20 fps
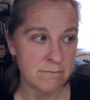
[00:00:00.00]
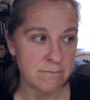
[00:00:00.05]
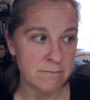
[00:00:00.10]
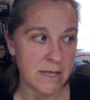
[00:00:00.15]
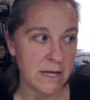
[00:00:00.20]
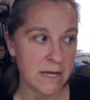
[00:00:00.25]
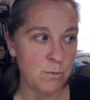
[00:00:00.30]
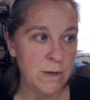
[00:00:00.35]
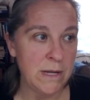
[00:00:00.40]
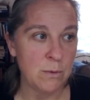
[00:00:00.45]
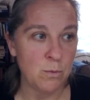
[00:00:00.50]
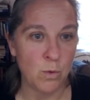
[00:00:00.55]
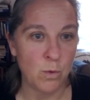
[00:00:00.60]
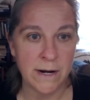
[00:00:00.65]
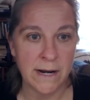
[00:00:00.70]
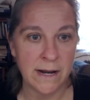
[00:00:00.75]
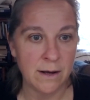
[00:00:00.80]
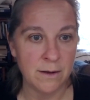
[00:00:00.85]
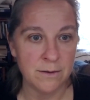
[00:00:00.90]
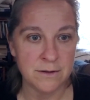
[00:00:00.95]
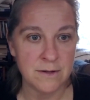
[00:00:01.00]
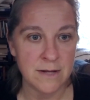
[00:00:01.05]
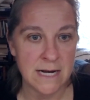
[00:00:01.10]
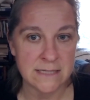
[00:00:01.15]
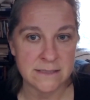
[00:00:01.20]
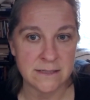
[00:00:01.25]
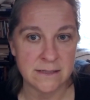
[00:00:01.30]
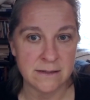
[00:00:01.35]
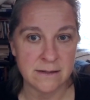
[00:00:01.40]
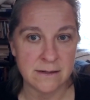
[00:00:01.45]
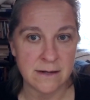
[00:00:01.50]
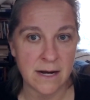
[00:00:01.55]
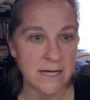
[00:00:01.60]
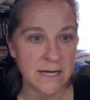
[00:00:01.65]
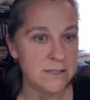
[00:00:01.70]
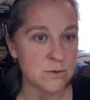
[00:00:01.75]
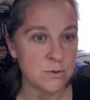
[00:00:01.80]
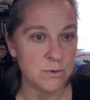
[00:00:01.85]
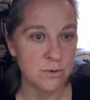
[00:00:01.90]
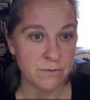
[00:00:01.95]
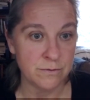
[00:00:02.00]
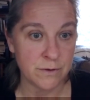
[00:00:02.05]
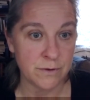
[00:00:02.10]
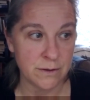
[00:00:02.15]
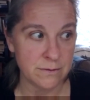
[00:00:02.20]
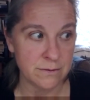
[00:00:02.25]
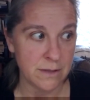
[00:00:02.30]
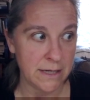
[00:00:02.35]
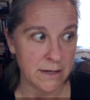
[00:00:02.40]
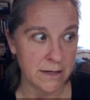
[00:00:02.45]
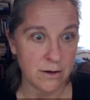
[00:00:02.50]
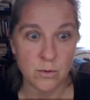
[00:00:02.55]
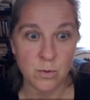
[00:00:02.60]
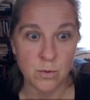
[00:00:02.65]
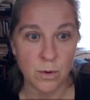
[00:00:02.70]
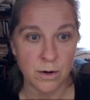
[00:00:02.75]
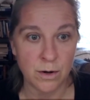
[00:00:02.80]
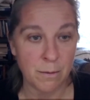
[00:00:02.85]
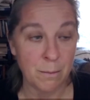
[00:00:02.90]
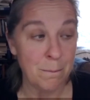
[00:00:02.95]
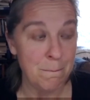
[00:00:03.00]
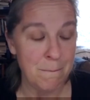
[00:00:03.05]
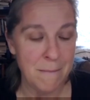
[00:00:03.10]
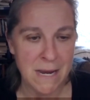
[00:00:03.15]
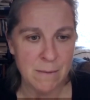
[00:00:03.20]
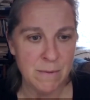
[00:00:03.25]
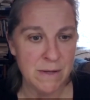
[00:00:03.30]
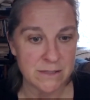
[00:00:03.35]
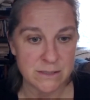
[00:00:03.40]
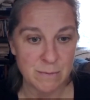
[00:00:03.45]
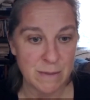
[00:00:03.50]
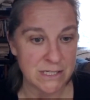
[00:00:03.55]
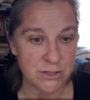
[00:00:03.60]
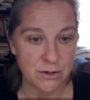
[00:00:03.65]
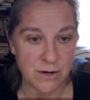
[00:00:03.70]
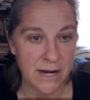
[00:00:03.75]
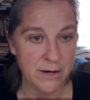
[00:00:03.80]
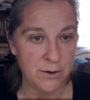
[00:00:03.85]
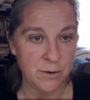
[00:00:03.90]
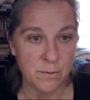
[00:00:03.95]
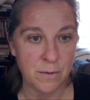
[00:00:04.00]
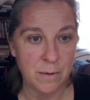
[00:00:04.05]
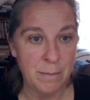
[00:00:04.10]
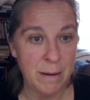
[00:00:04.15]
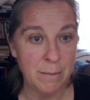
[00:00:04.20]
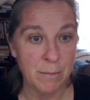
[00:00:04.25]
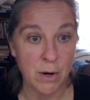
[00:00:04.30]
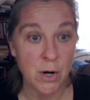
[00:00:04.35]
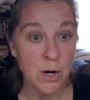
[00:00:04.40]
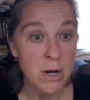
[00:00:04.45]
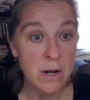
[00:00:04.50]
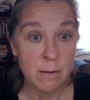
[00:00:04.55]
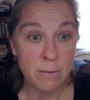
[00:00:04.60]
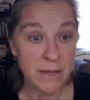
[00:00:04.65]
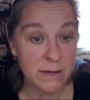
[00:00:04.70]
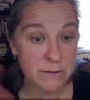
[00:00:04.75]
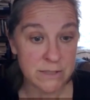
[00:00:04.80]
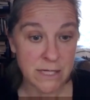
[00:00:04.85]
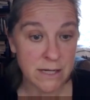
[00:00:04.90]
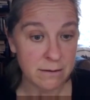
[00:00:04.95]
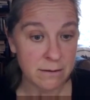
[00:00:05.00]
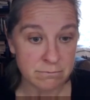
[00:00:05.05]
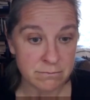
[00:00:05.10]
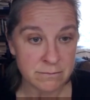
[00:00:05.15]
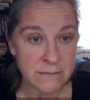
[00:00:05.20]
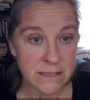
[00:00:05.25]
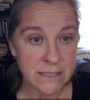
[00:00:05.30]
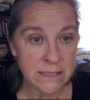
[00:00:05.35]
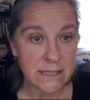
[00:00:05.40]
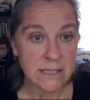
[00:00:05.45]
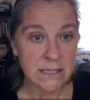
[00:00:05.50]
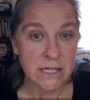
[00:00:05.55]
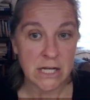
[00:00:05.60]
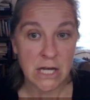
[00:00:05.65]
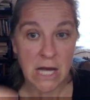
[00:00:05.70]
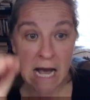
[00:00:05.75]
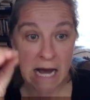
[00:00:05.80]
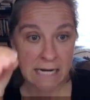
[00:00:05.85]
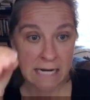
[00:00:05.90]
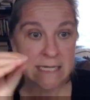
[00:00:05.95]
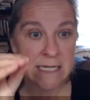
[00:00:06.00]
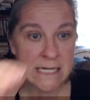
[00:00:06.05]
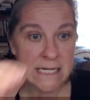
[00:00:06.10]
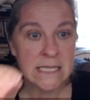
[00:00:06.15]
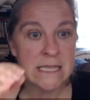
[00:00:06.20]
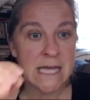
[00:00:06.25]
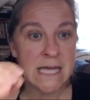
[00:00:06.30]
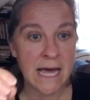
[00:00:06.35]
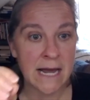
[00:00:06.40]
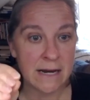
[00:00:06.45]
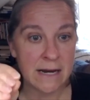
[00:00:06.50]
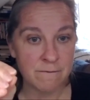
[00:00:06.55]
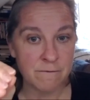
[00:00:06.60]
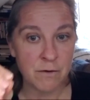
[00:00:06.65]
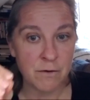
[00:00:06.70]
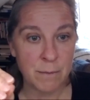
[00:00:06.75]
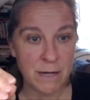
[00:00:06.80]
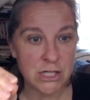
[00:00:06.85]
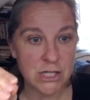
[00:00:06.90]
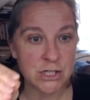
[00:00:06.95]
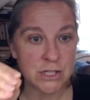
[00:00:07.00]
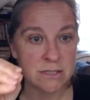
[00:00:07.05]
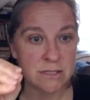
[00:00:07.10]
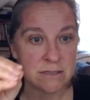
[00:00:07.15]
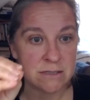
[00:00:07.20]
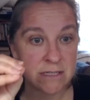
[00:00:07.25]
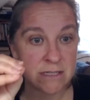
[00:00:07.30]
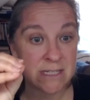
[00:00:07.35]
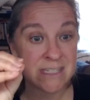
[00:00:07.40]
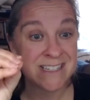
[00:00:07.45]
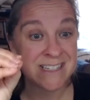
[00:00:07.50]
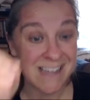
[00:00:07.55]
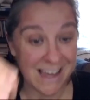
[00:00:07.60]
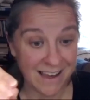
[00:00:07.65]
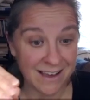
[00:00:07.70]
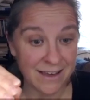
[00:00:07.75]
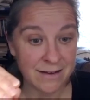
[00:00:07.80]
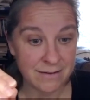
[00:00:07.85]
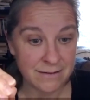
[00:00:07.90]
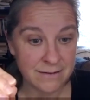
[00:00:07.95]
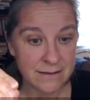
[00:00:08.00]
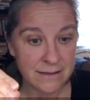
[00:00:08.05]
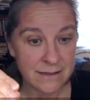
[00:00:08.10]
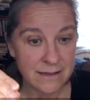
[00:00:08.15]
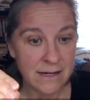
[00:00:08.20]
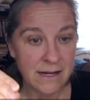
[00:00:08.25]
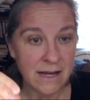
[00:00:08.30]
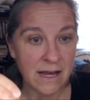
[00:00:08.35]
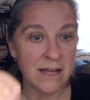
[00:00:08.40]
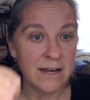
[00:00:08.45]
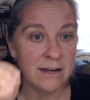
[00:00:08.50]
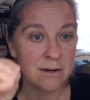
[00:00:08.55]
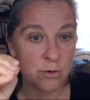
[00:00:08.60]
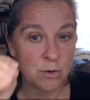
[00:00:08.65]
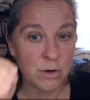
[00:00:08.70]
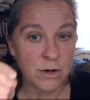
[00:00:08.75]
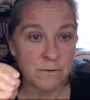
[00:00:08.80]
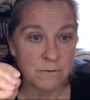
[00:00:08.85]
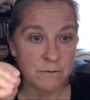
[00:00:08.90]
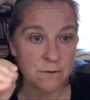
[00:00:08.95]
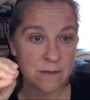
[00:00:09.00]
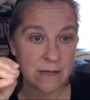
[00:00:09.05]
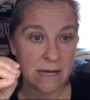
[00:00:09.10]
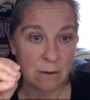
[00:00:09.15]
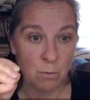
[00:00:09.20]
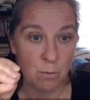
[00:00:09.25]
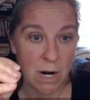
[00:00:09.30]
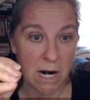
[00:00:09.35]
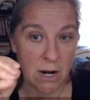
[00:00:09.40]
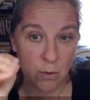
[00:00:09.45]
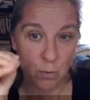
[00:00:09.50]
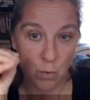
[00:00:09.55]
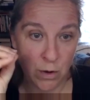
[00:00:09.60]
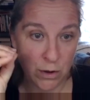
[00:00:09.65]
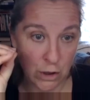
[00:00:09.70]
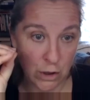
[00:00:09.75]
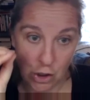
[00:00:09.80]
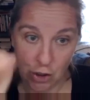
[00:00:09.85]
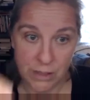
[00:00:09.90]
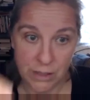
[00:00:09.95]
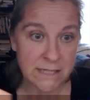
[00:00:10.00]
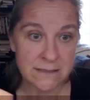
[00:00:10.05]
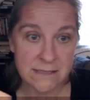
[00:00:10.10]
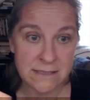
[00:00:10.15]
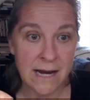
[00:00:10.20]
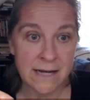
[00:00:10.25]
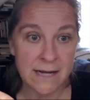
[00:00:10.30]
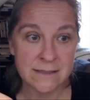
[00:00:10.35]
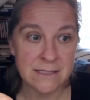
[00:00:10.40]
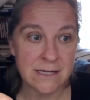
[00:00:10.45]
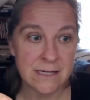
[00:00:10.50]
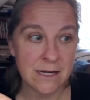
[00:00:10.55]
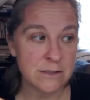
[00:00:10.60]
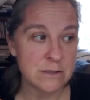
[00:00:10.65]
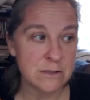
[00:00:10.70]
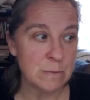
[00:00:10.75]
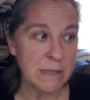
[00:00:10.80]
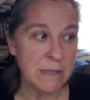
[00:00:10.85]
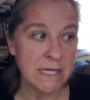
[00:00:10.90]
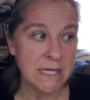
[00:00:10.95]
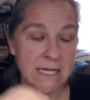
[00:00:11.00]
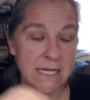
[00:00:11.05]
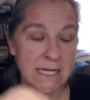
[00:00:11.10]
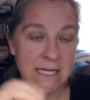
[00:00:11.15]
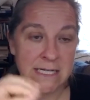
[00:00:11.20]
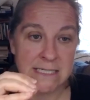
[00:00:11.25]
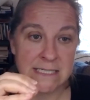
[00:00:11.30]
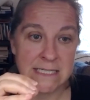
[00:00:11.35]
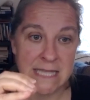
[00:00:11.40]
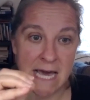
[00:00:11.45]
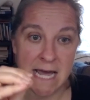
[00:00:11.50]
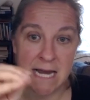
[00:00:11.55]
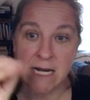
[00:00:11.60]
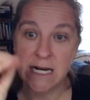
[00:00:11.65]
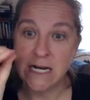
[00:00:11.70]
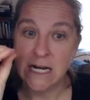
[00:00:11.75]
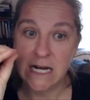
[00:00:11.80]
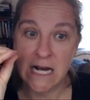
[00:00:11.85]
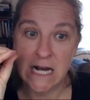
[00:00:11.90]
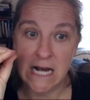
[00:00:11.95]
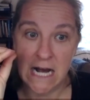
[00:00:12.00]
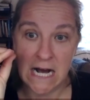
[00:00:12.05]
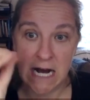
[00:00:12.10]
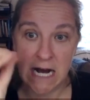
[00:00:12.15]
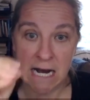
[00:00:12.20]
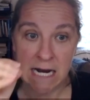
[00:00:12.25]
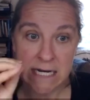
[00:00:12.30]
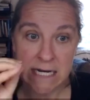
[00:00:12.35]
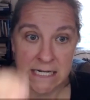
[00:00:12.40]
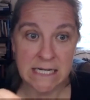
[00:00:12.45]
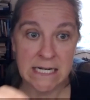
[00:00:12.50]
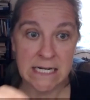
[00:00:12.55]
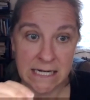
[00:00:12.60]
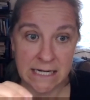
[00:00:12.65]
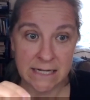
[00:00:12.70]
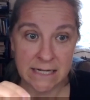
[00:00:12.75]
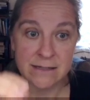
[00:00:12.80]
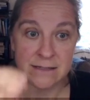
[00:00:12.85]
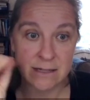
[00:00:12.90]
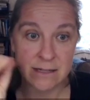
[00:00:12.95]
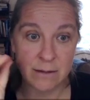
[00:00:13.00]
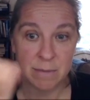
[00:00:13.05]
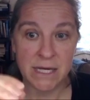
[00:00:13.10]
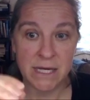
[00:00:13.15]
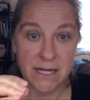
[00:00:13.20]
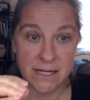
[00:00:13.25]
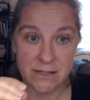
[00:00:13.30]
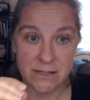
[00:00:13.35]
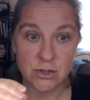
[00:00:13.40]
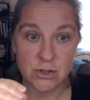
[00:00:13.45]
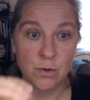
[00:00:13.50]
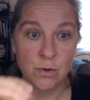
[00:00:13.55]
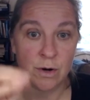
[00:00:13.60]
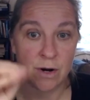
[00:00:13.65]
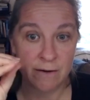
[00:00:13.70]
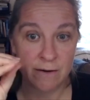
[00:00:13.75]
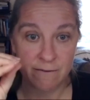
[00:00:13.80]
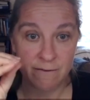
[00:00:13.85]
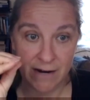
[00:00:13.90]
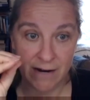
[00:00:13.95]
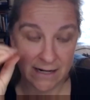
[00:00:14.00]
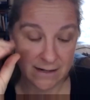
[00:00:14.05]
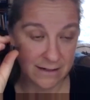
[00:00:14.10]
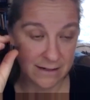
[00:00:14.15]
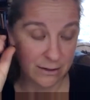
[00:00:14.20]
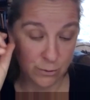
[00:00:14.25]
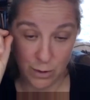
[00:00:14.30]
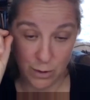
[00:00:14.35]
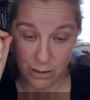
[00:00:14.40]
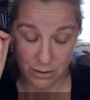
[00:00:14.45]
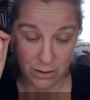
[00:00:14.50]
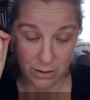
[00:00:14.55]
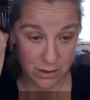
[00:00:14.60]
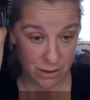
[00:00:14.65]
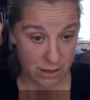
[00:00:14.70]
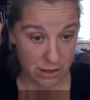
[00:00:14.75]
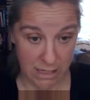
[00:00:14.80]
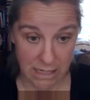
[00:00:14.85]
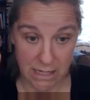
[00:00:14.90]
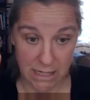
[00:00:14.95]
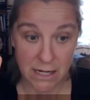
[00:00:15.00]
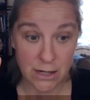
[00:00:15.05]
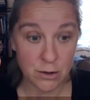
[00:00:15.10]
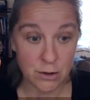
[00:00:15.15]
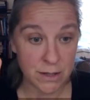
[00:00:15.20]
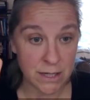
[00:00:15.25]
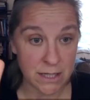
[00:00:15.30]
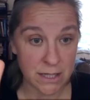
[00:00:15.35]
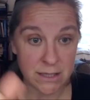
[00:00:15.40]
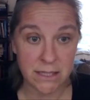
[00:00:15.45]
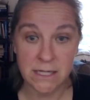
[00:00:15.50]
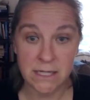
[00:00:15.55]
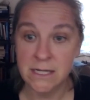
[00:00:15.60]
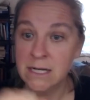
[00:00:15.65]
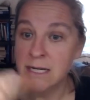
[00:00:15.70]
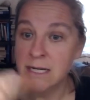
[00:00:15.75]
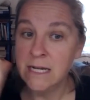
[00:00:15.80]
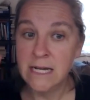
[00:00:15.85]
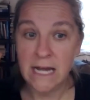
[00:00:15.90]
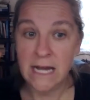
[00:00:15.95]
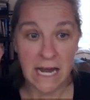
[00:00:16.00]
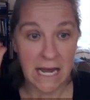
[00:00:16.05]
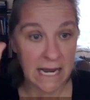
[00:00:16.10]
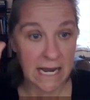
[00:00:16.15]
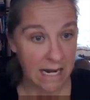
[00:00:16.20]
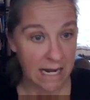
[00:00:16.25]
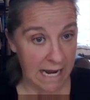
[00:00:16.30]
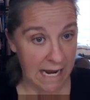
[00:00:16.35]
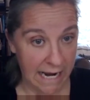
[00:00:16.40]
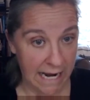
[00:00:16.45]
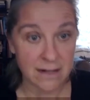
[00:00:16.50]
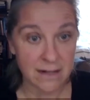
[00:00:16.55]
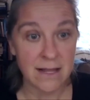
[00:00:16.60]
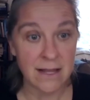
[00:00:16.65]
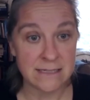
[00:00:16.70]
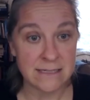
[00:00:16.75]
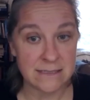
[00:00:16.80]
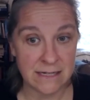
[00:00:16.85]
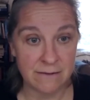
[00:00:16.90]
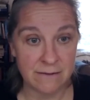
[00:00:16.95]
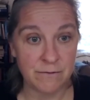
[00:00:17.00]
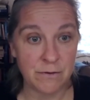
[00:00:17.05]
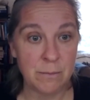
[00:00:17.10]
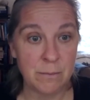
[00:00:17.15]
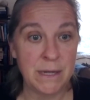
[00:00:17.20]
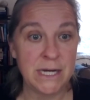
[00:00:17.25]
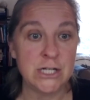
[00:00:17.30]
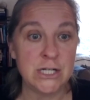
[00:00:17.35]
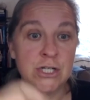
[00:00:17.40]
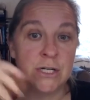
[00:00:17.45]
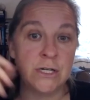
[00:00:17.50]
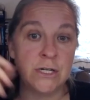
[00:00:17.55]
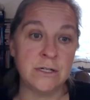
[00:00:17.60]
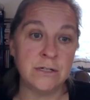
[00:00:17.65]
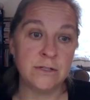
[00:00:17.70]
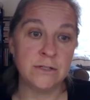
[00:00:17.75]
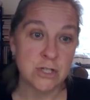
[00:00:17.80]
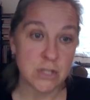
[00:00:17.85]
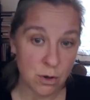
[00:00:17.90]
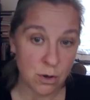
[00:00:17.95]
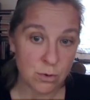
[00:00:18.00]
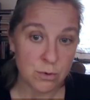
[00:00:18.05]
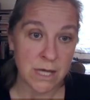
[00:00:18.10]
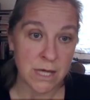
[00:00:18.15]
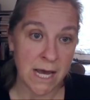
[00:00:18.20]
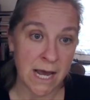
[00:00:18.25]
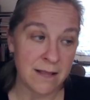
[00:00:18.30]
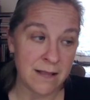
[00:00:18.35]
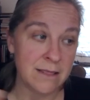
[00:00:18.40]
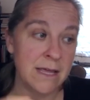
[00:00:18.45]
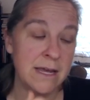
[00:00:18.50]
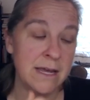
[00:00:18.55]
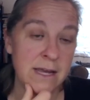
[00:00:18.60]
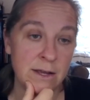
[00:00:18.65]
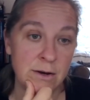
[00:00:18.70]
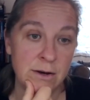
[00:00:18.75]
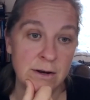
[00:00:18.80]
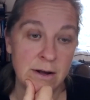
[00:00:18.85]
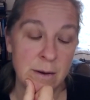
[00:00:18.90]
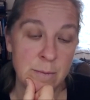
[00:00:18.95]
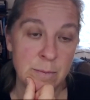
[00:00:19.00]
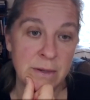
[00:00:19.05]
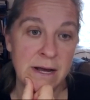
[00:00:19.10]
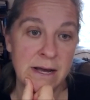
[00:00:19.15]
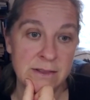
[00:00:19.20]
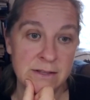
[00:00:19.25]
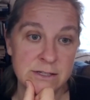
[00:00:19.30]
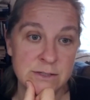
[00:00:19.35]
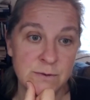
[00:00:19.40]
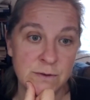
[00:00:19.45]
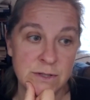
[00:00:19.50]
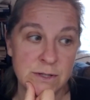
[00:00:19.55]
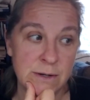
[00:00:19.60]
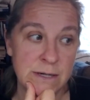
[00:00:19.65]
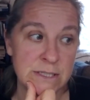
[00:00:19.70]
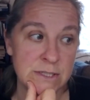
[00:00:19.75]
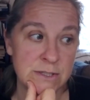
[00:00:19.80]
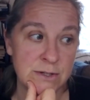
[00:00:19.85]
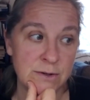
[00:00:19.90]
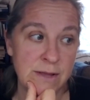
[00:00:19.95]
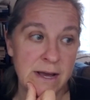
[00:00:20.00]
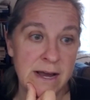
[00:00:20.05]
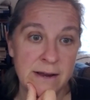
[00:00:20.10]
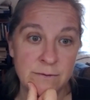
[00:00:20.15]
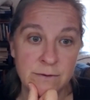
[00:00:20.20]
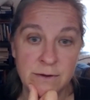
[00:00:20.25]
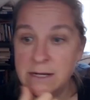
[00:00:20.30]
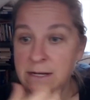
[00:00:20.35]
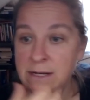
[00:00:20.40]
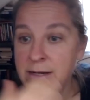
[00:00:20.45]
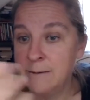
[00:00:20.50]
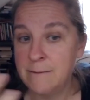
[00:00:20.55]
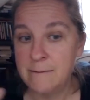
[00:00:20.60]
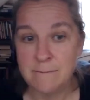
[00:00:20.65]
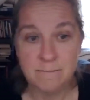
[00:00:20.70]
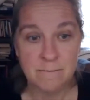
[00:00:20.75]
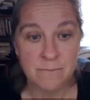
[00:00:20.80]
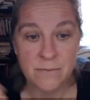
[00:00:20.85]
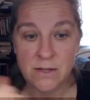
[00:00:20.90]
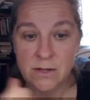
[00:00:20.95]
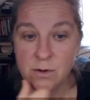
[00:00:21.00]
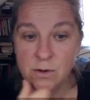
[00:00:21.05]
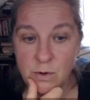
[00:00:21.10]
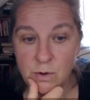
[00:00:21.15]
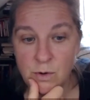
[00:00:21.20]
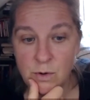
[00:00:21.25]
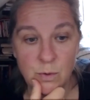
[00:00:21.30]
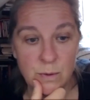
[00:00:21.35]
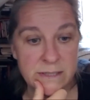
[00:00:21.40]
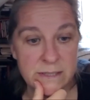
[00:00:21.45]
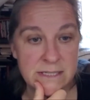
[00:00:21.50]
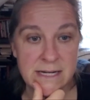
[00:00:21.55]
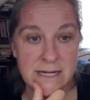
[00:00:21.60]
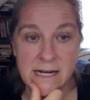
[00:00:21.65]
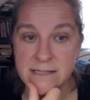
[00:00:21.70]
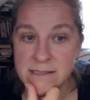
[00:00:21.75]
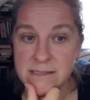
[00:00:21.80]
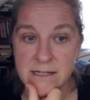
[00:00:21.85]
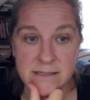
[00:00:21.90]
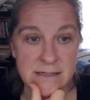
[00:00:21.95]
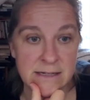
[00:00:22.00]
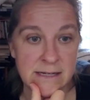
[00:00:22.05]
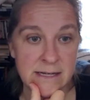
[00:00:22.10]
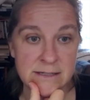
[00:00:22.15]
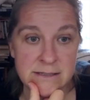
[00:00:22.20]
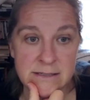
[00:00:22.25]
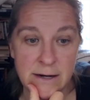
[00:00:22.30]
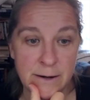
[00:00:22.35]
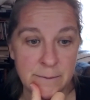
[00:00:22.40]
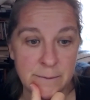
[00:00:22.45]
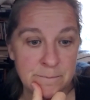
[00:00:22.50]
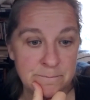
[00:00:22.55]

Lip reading: Like we had one health class in high school for like a quarter, maybe a semester, I don't remember. That was it. Like I need that information to stick. And in order for what learning science tells me is that I need some kids who are thinking critically and analyzing information so that they can apply this for the rest of their life. Quiz test doesn't get us there.